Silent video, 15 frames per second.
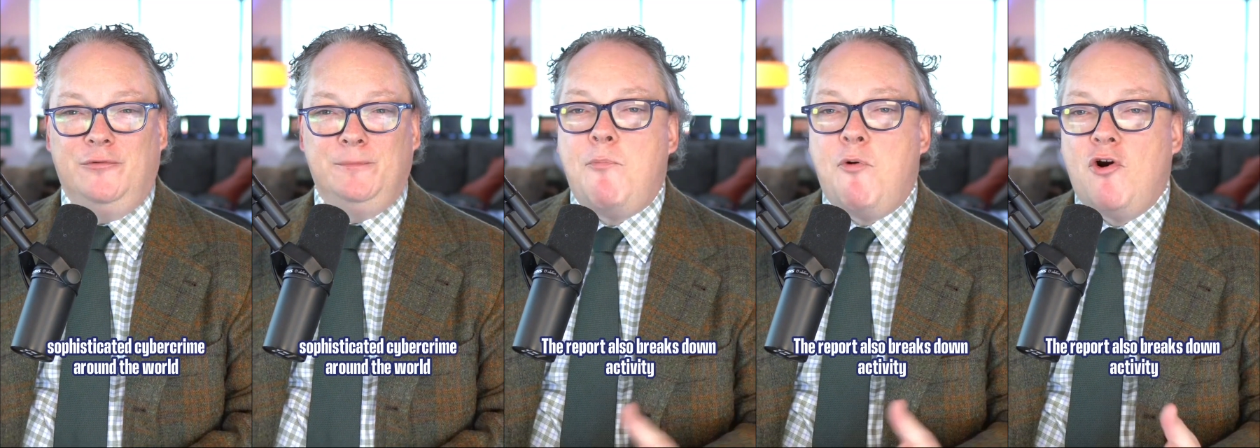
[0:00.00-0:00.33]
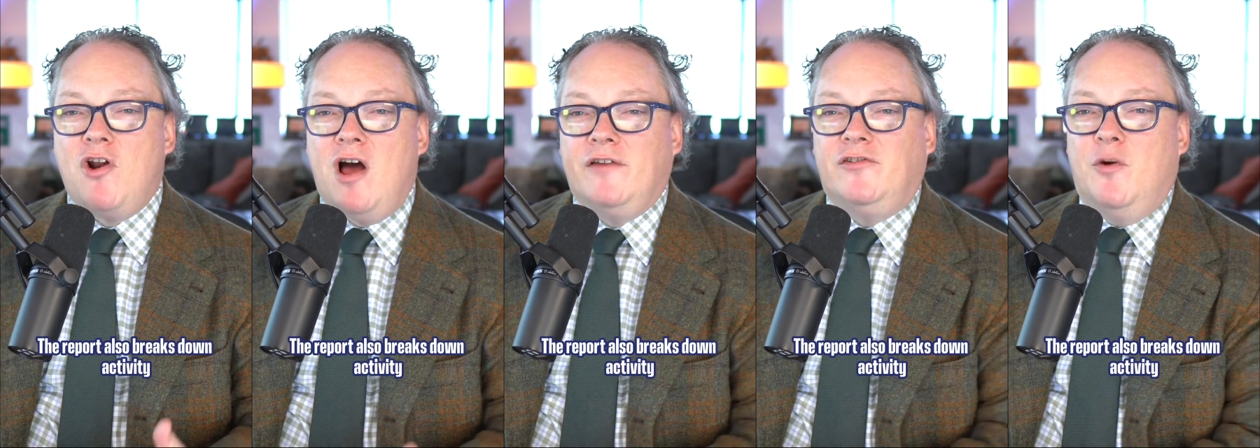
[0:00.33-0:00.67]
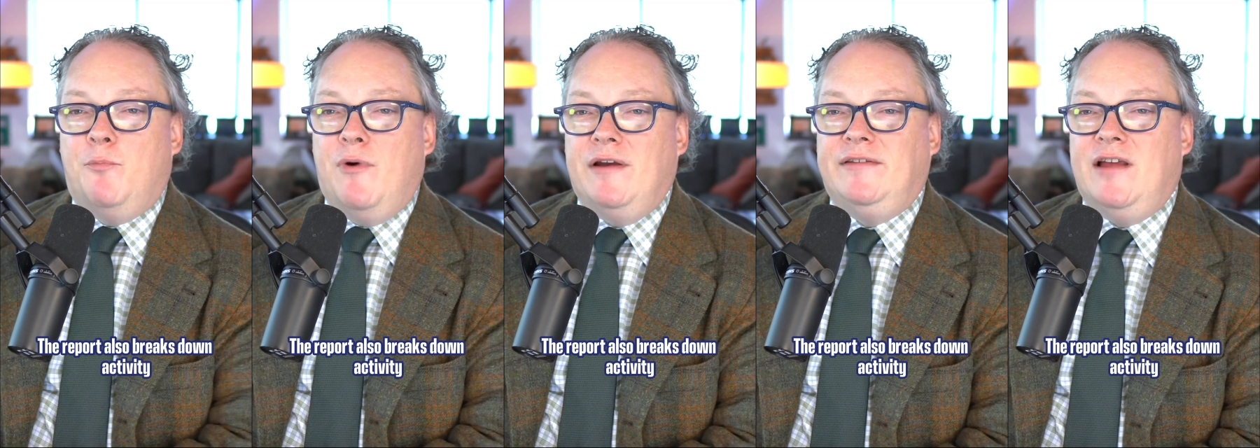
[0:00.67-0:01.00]
The report also
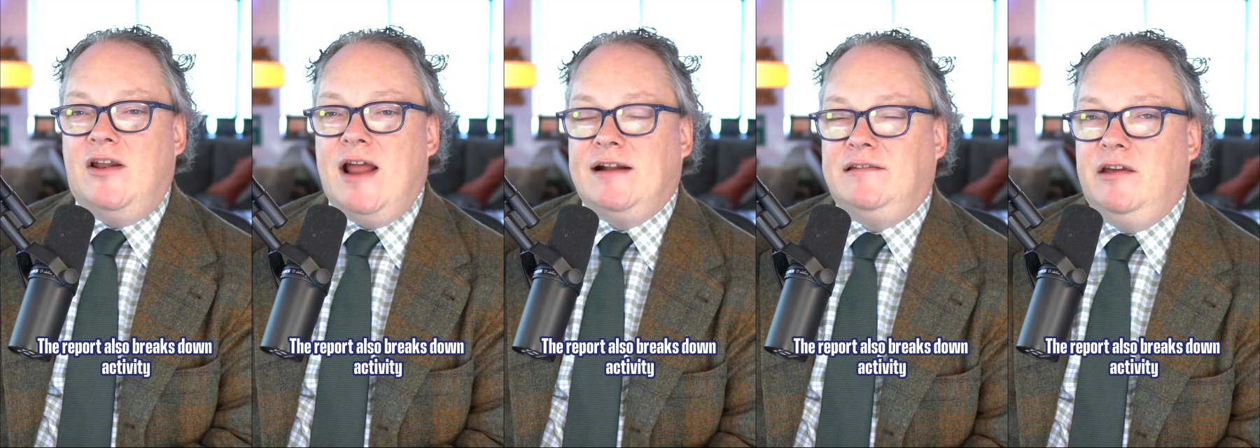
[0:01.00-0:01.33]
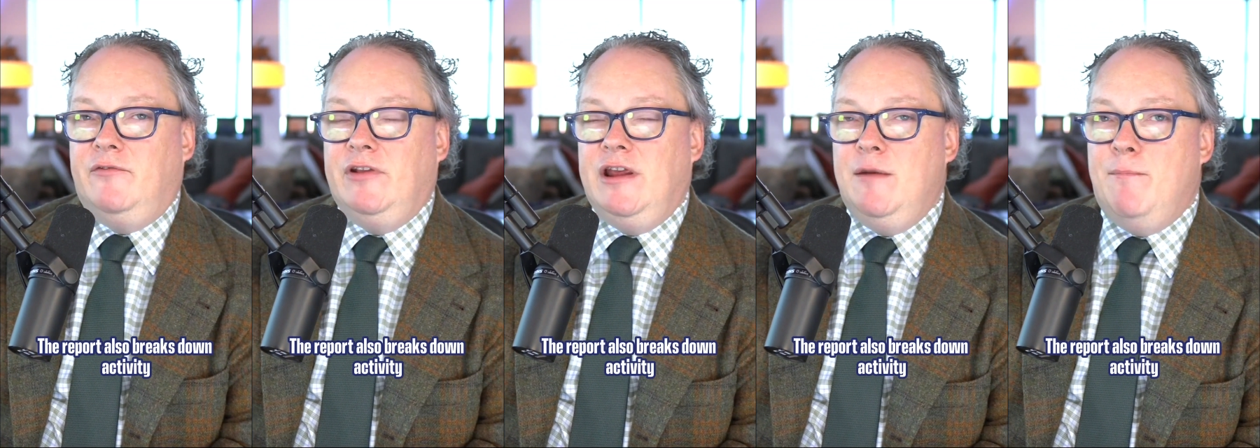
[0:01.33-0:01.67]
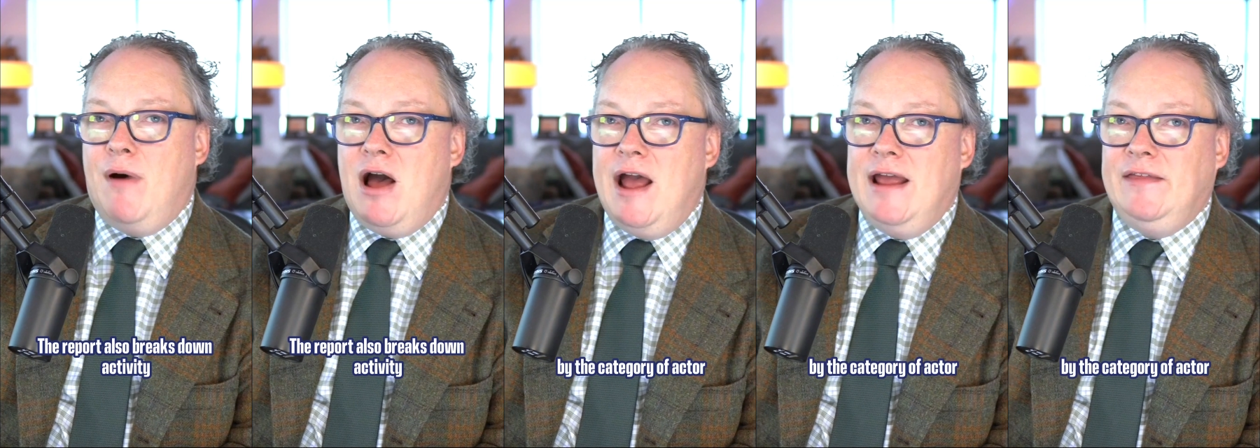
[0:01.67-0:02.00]
breaks down activity
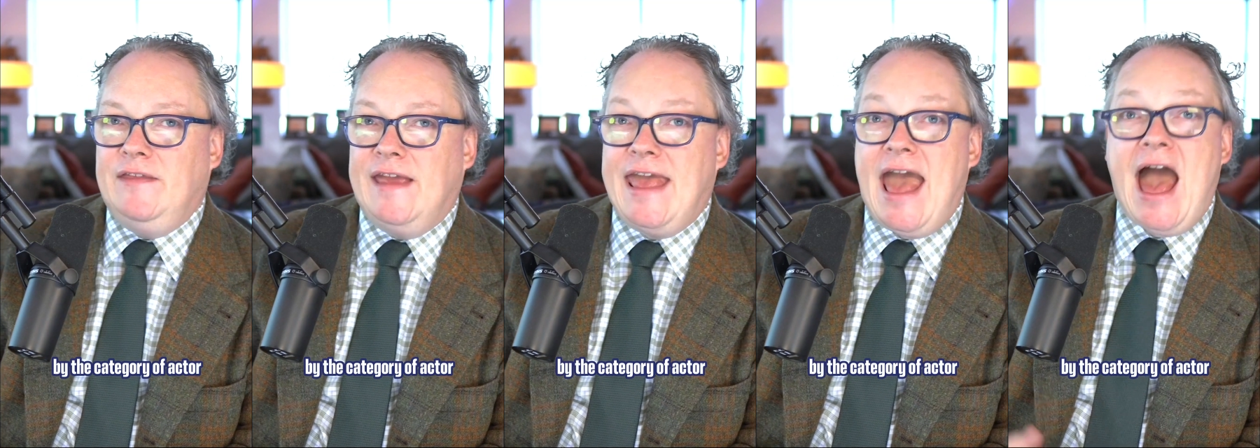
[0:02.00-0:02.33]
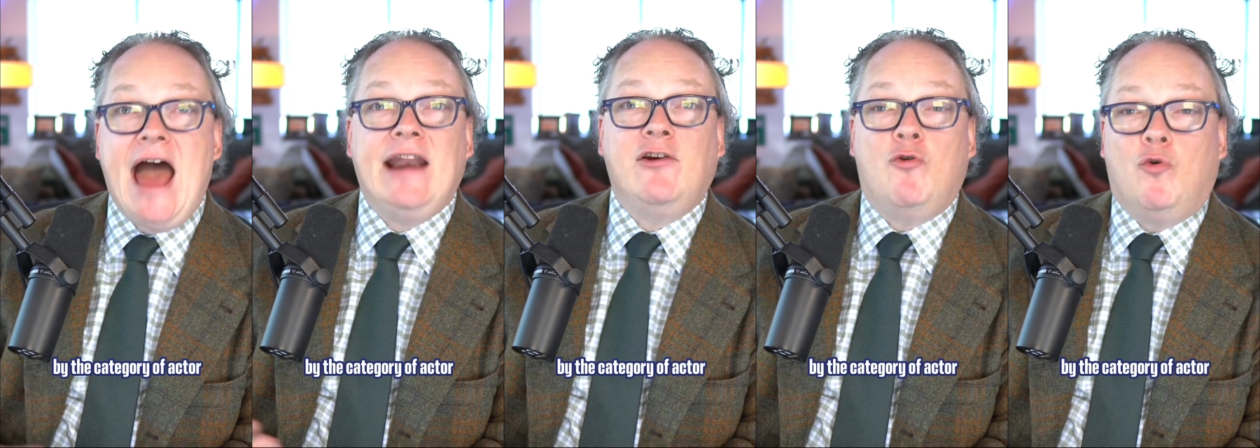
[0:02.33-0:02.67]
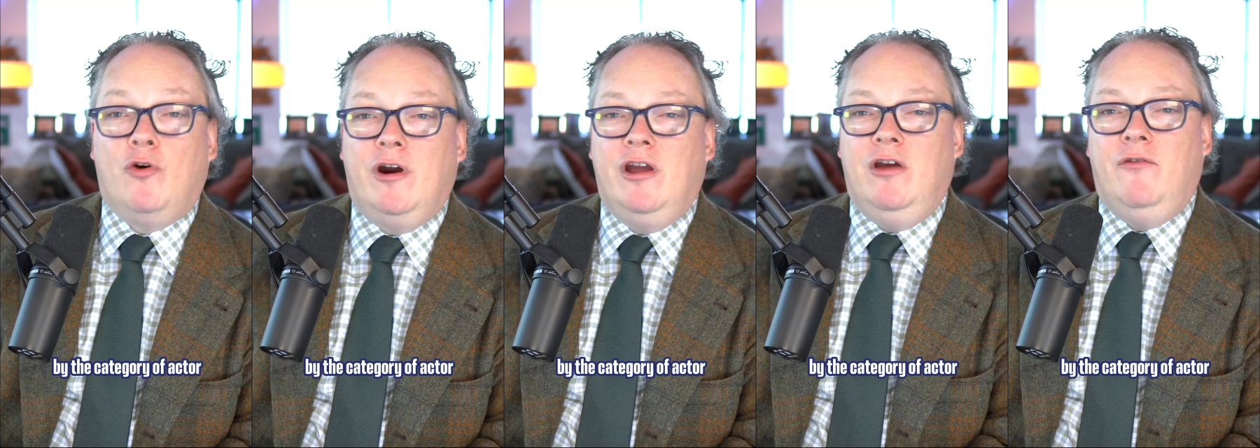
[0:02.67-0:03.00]
by the
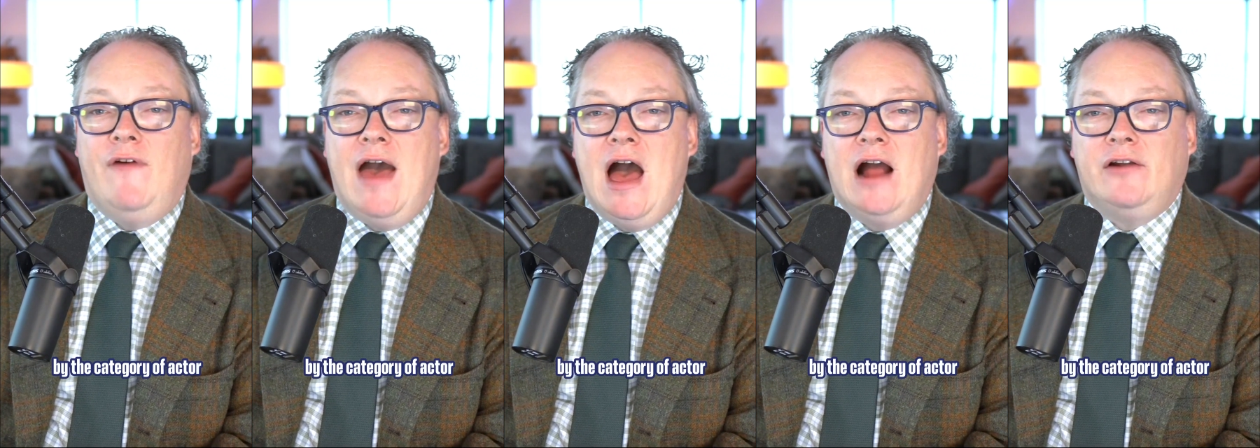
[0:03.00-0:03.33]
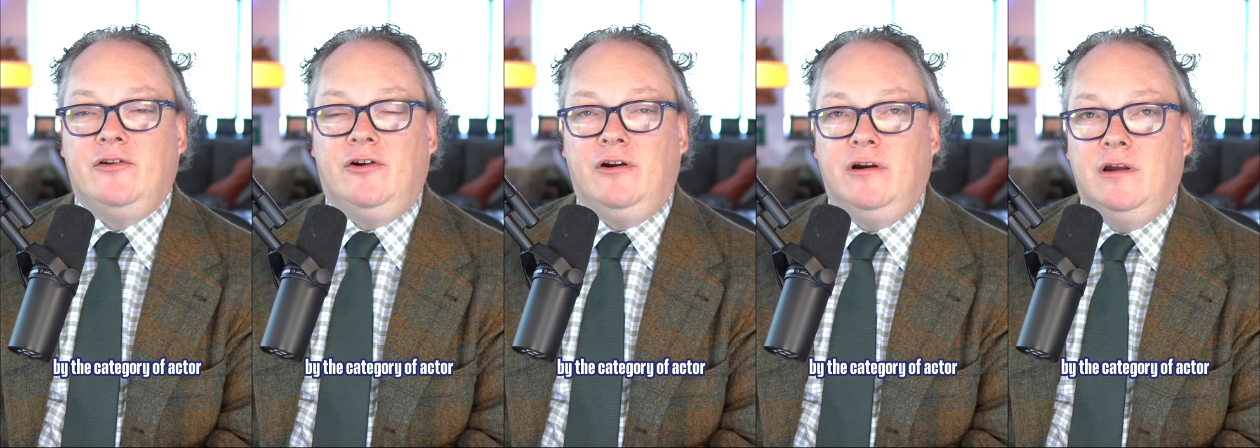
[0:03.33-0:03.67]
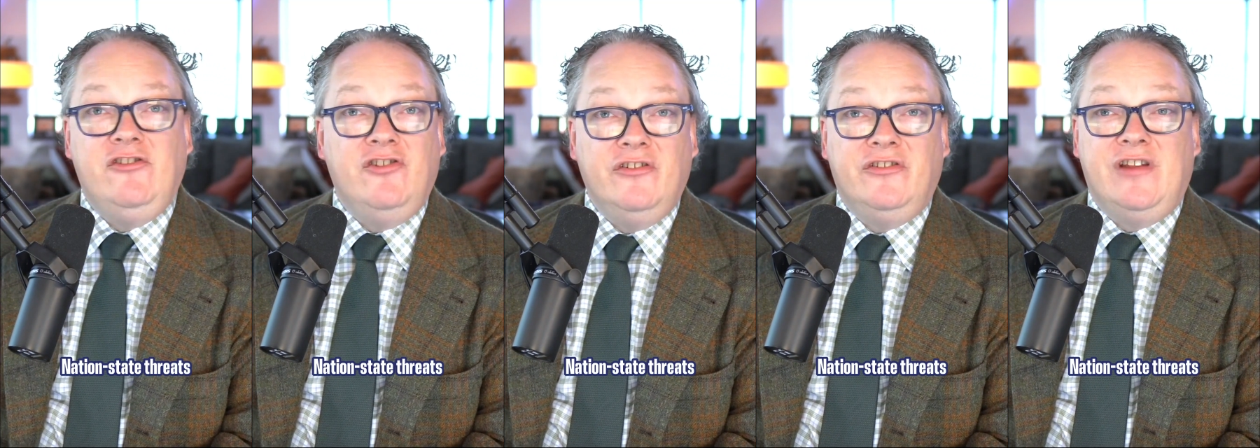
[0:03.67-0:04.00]
category of actor.
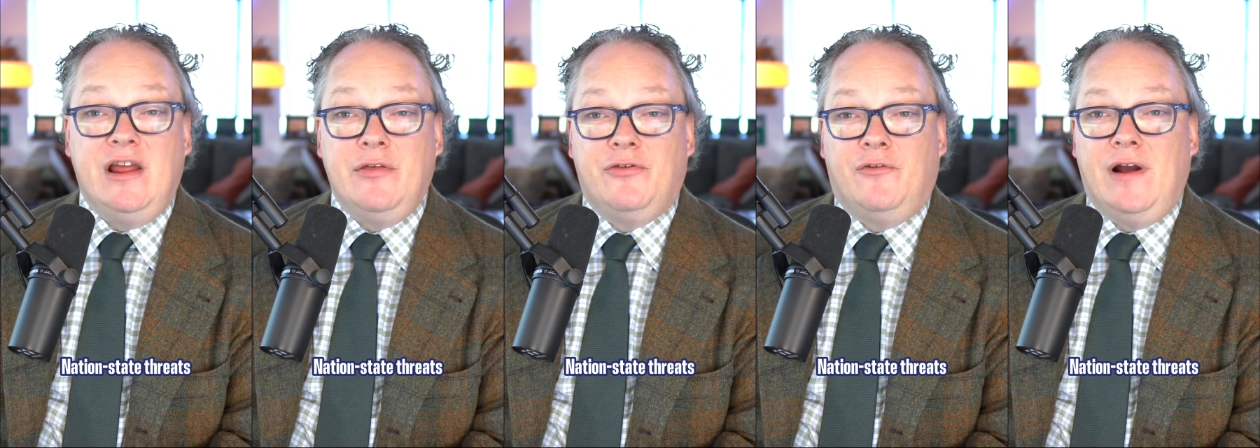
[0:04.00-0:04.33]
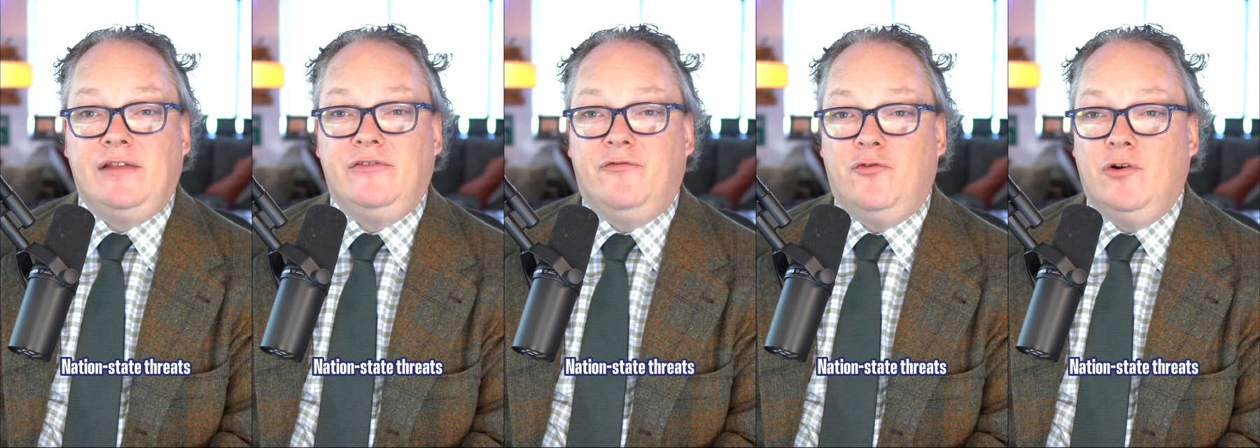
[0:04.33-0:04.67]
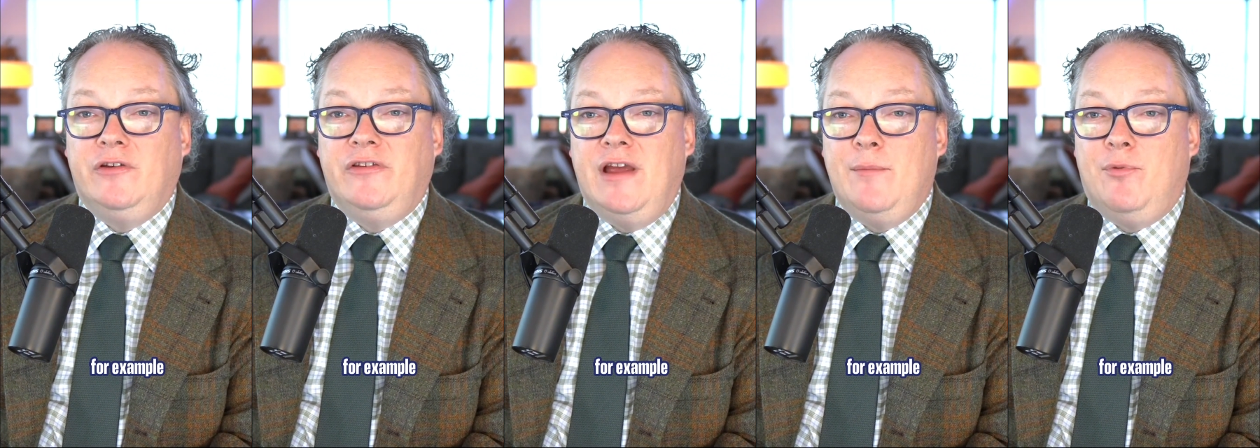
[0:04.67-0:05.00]
Nation state threats,
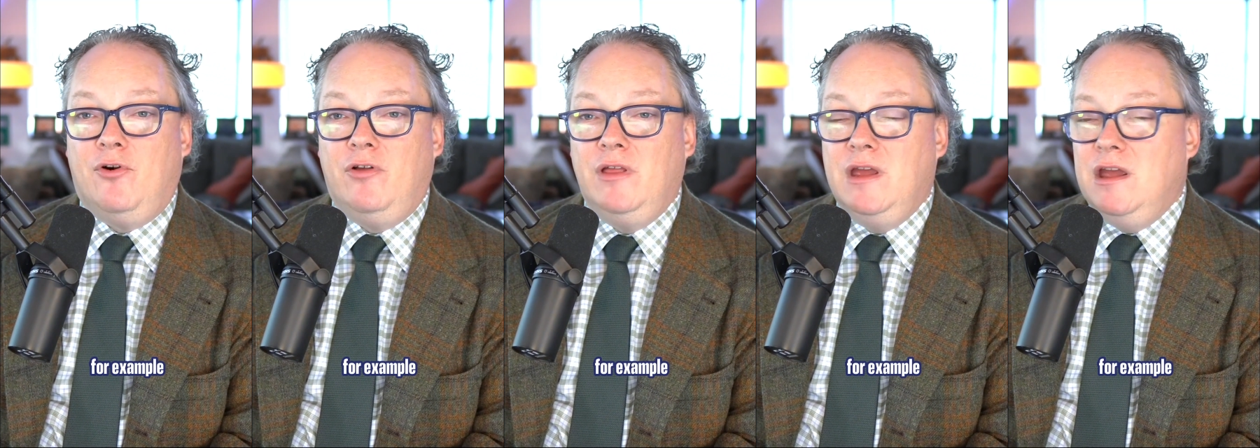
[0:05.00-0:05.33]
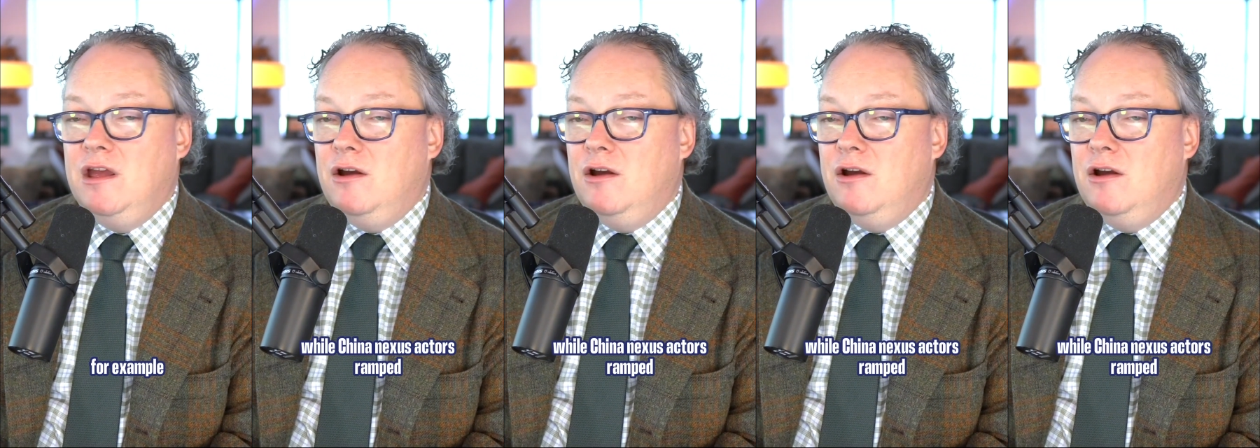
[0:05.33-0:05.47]
for example,